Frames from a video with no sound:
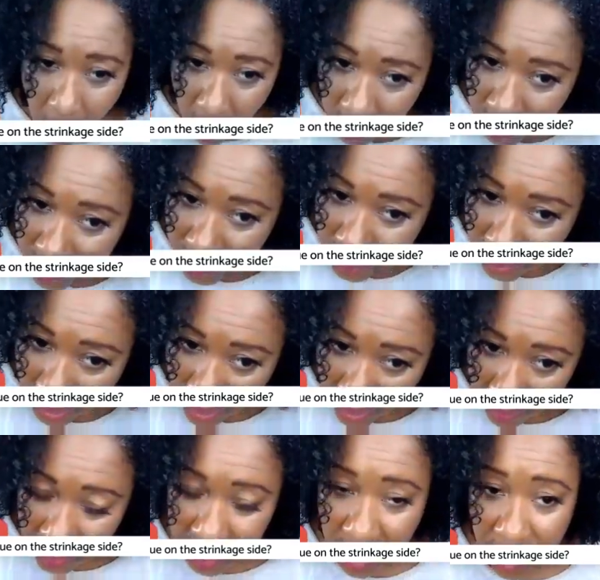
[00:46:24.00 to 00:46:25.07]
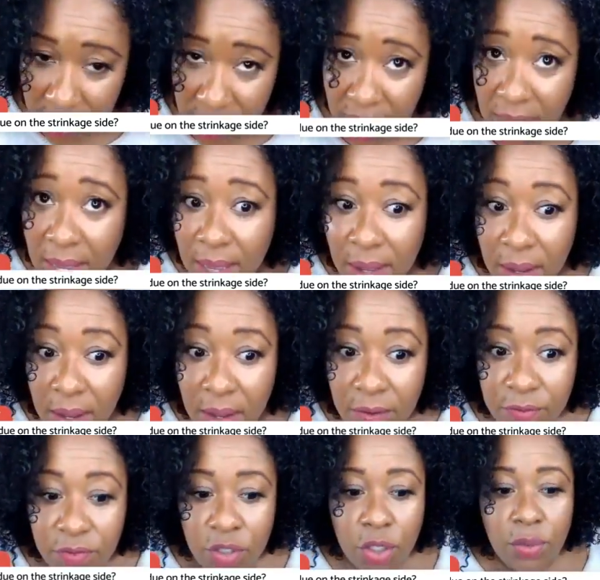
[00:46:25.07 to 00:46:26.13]
on this side because
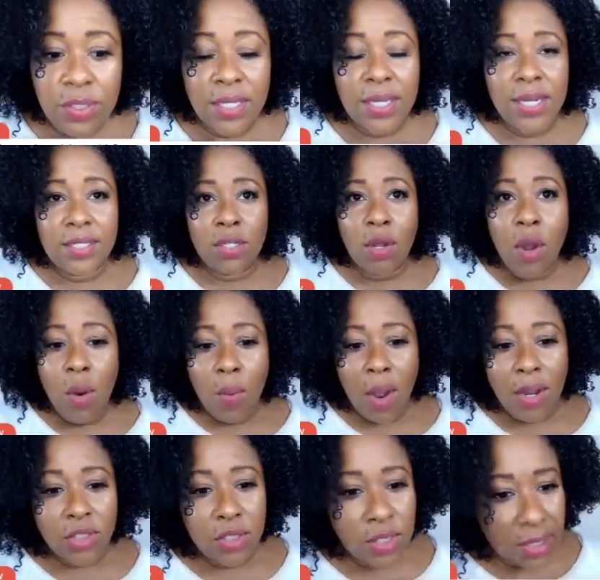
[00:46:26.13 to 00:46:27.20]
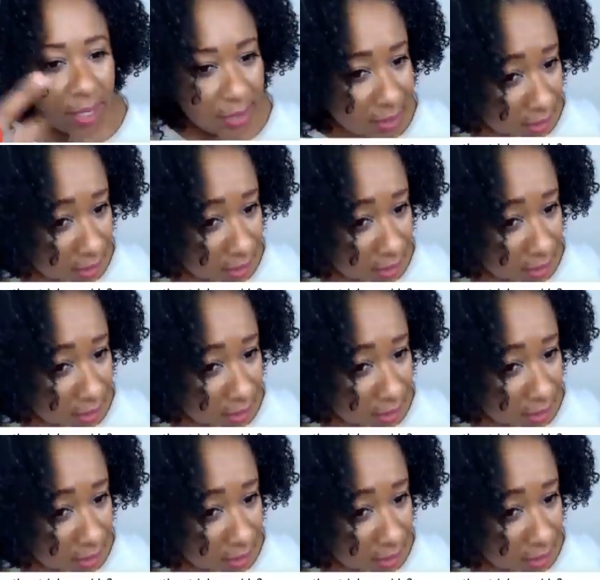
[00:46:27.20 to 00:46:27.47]
of using it as a co-wash than I